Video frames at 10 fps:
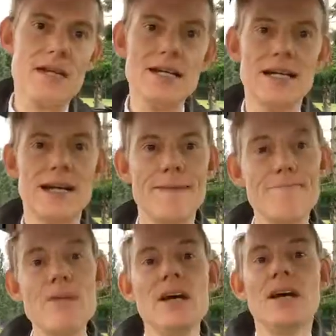A
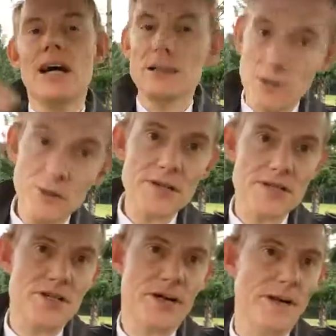lot of the
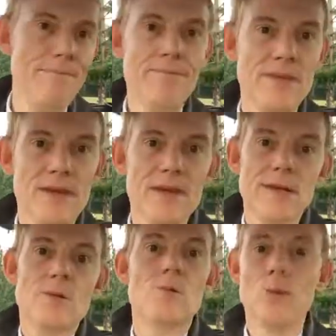time,
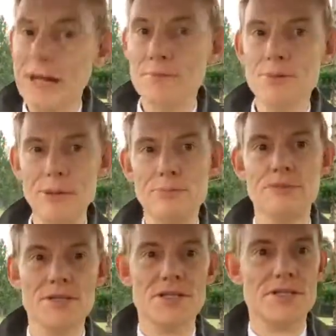when people
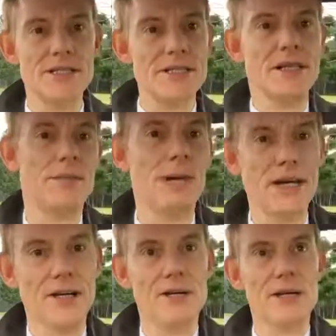decide they're going to
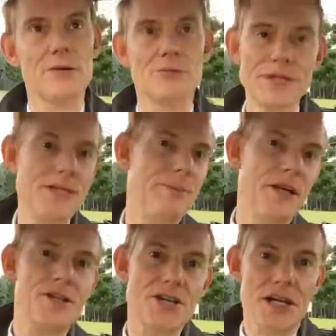make a really big
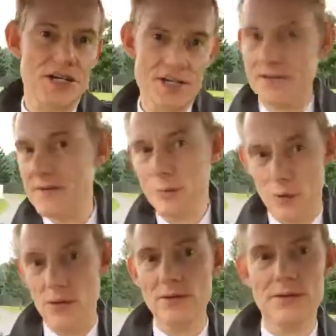change in their
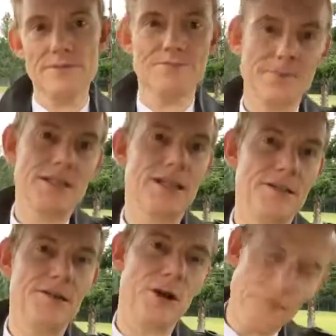world,
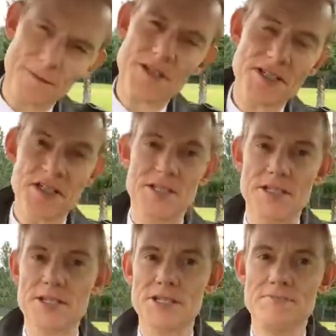you often see
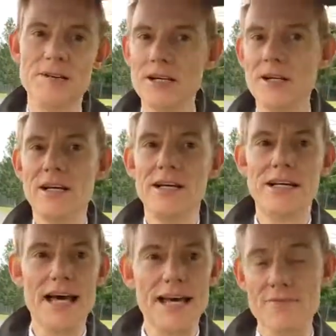this
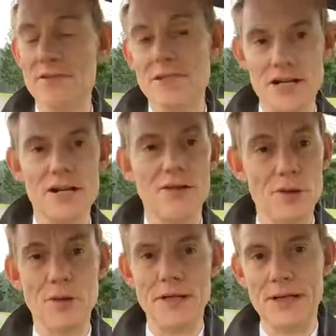at the start of the
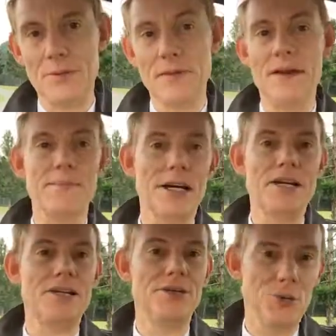new year when they
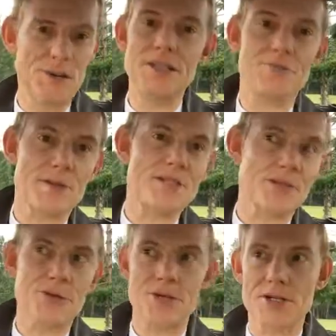make New Year's
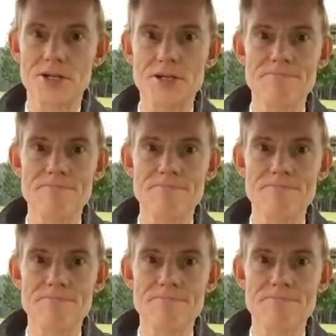resolutions.